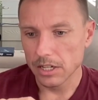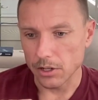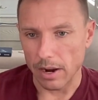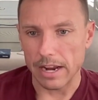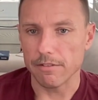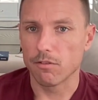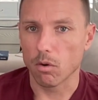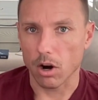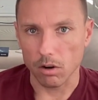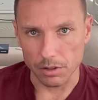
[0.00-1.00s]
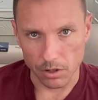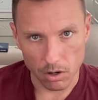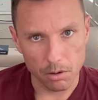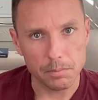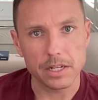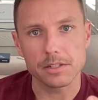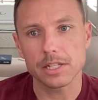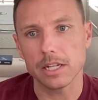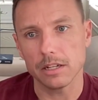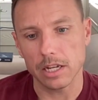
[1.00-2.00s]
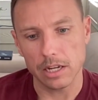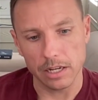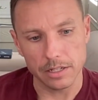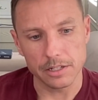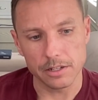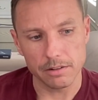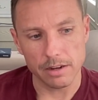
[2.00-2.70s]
you know, 8-4 early on, because he did